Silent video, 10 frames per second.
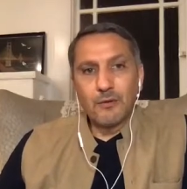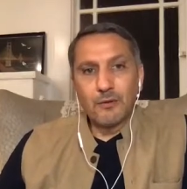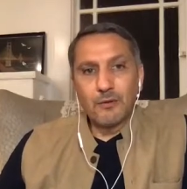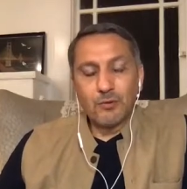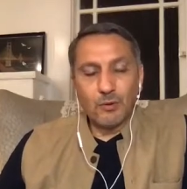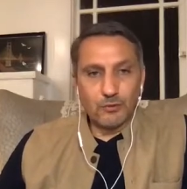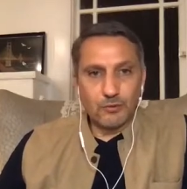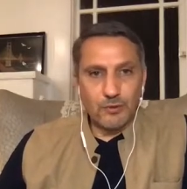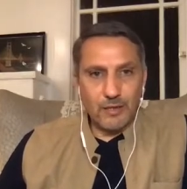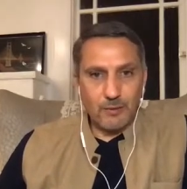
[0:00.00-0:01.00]
So
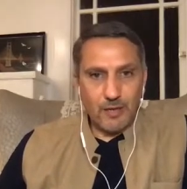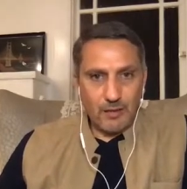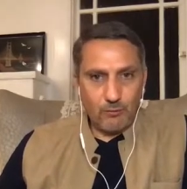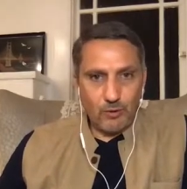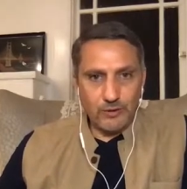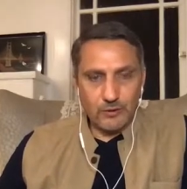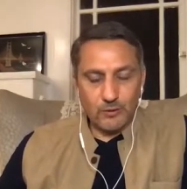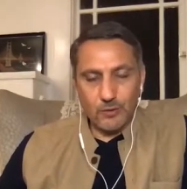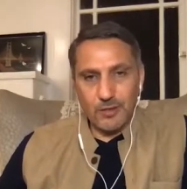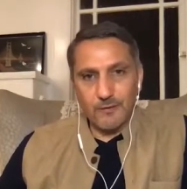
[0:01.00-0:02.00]
today what I wanted
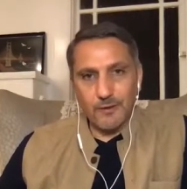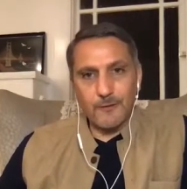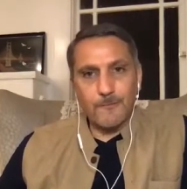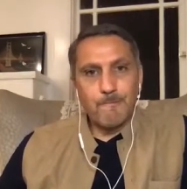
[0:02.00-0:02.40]
to cover